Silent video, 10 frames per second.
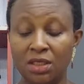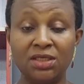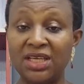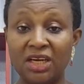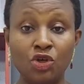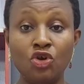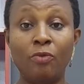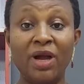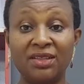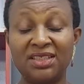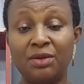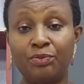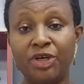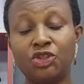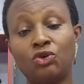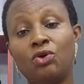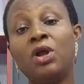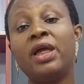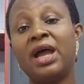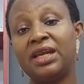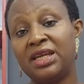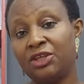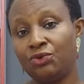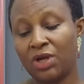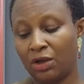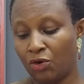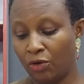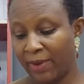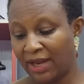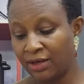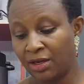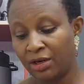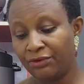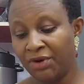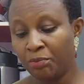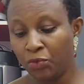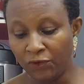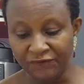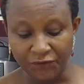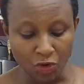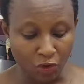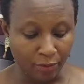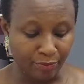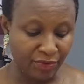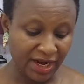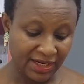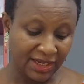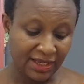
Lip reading: it at normal temperature, and then you can come and remove your bread.